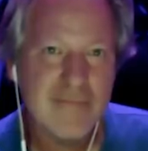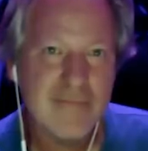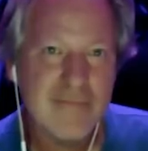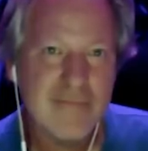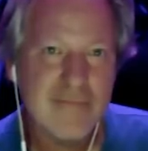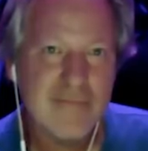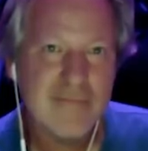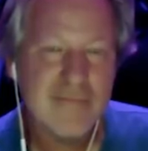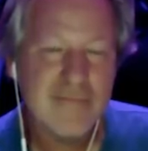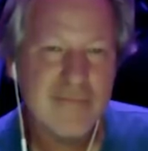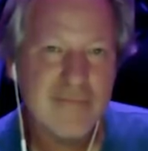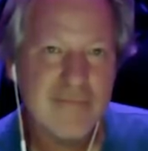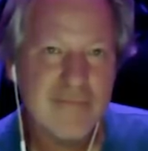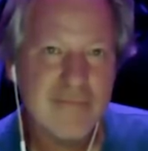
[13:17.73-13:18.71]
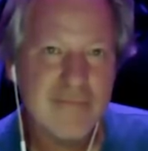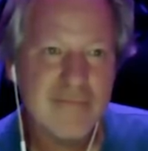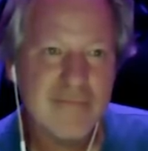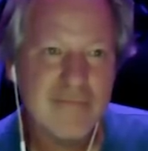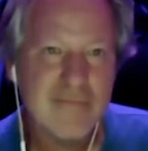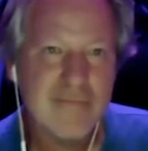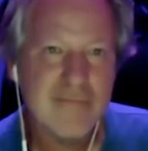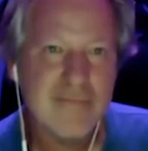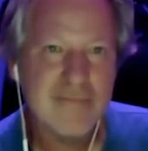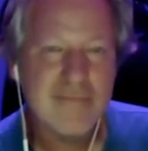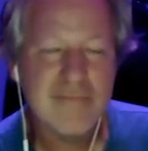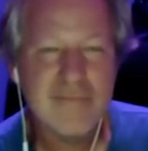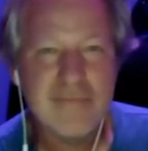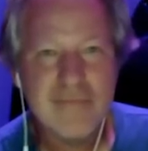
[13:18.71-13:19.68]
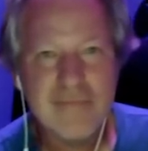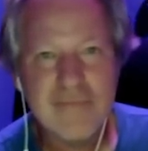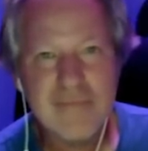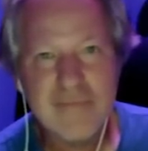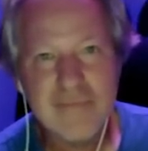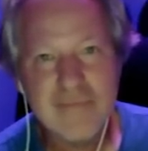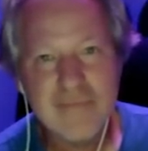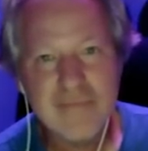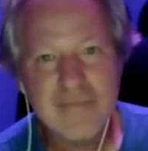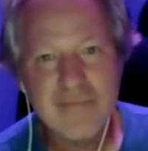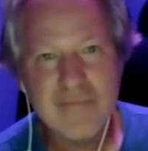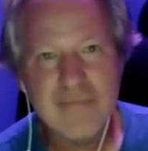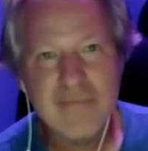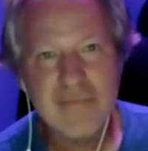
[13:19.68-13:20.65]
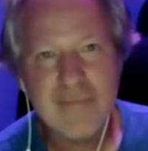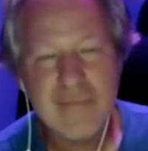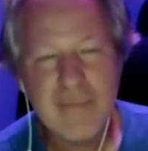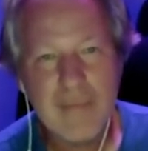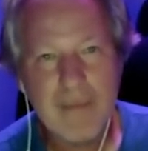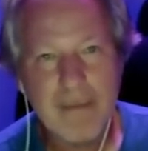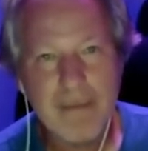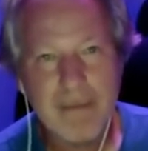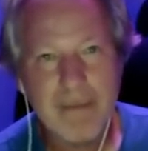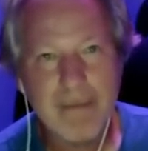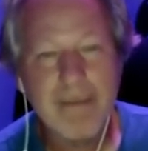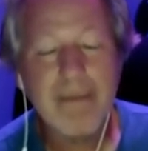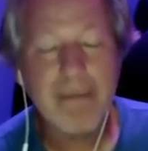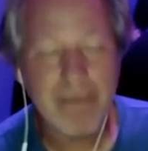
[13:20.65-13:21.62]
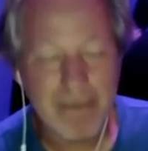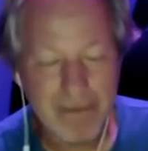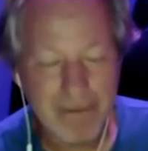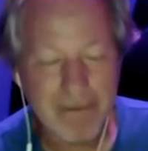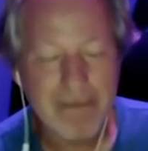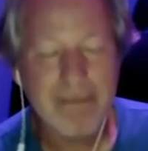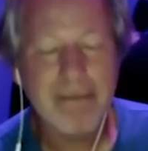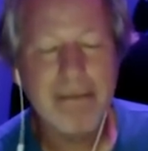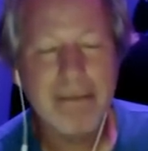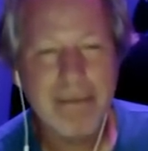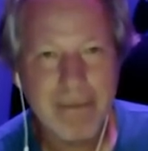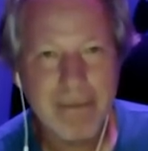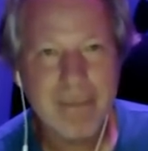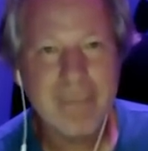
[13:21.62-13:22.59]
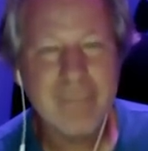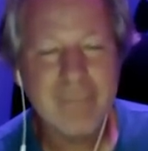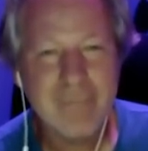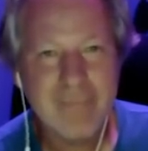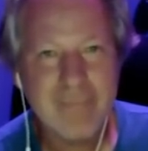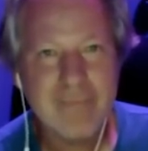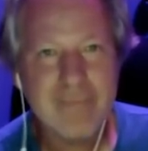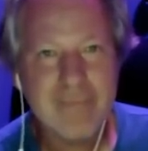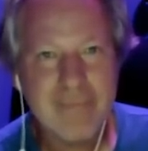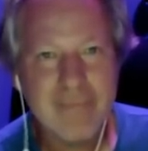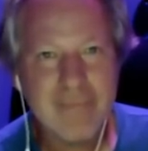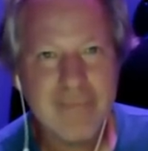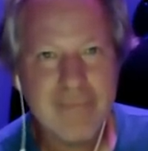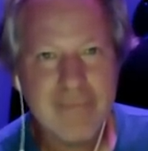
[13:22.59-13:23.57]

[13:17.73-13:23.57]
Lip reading: The person shown says nothing.